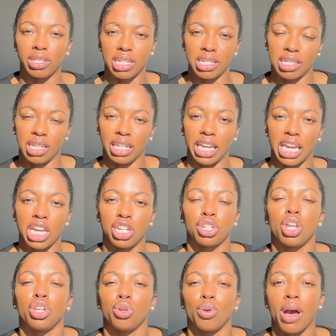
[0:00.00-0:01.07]
disengage
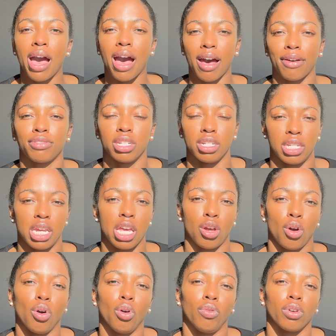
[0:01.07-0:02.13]
and you have to take
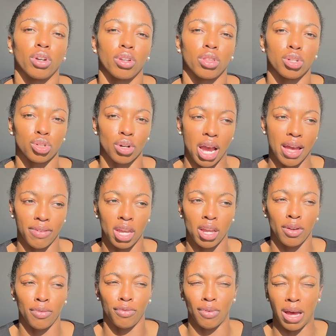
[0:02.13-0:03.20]
over the driving.
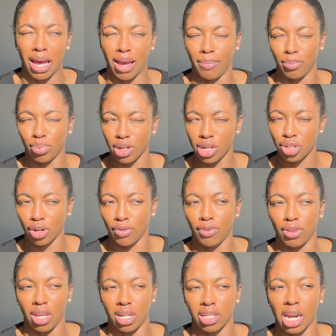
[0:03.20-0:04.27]
I'm pretty sure for
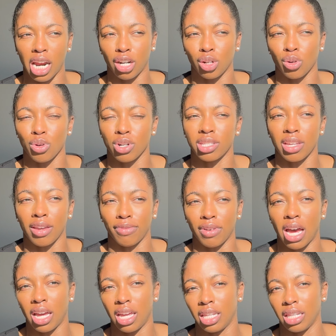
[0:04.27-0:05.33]
the entire course, if
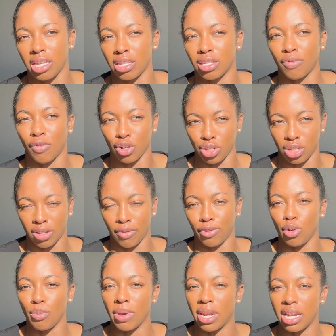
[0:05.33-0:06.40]
not at least for just a few
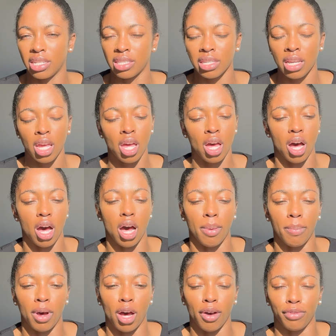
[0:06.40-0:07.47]
minutes
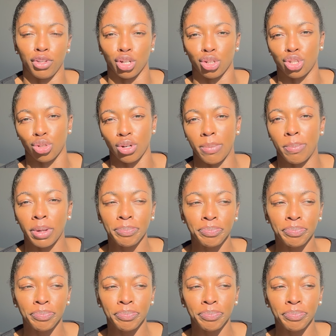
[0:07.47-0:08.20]
of your trip.